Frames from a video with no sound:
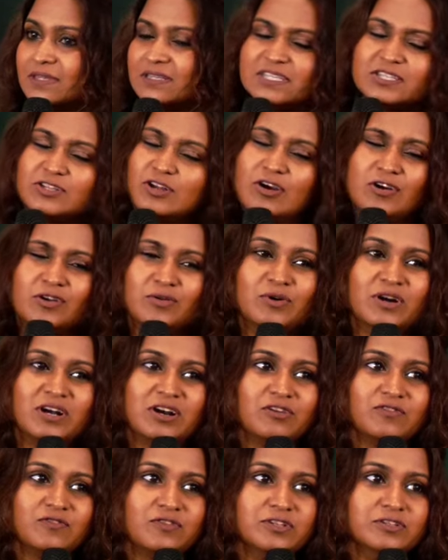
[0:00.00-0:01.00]
It's not going to work
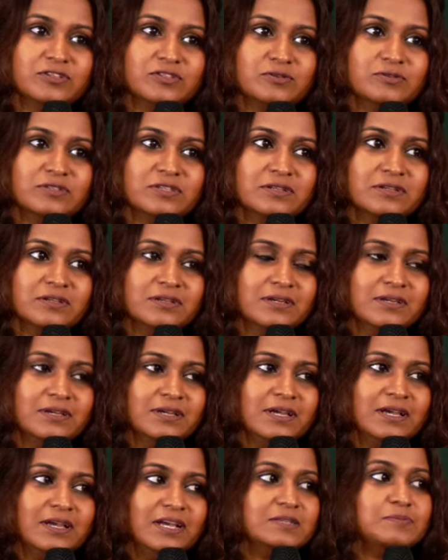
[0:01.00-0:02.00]
out for you, Susan.
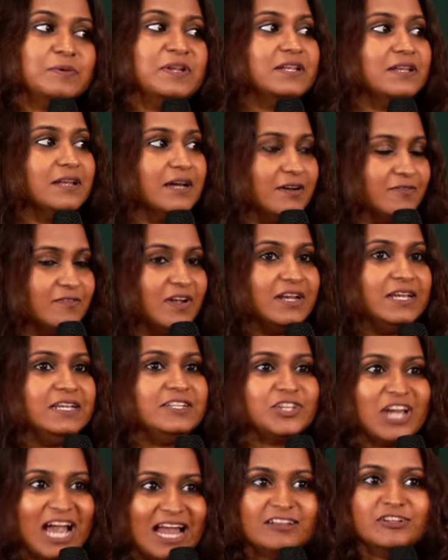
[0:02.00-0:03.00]
It's been a very
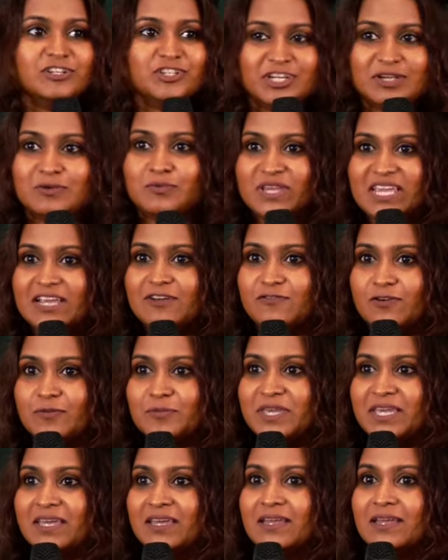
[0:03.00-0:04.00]
challenging week for
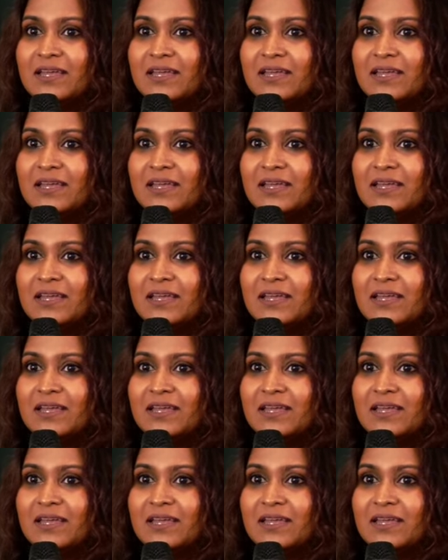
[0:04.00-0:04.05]
me.